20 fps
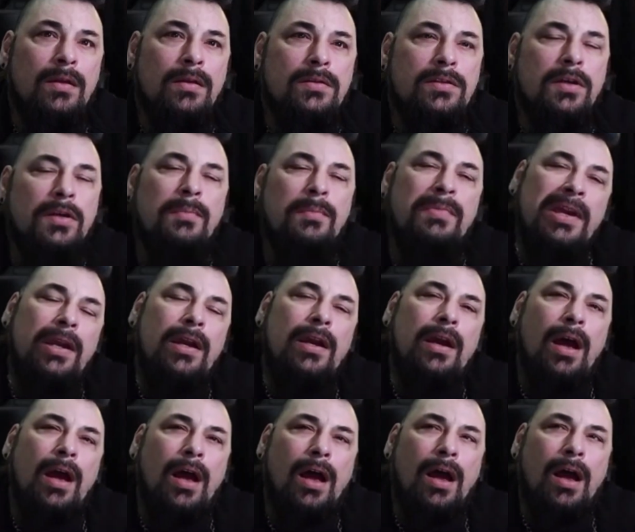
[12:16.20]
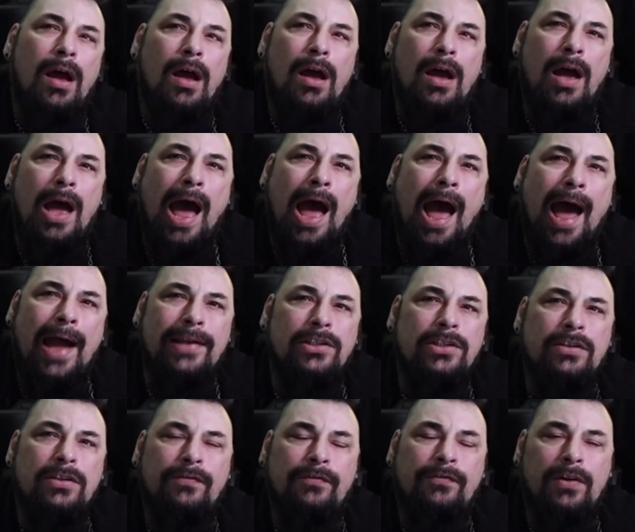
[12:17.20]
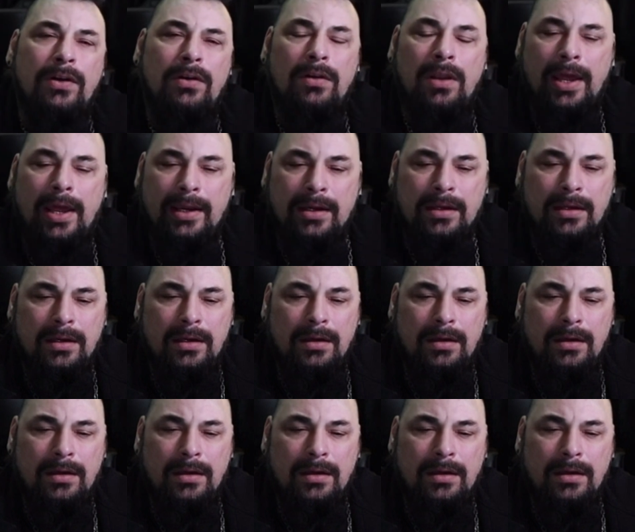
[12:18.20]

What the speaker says: to me, I just feel like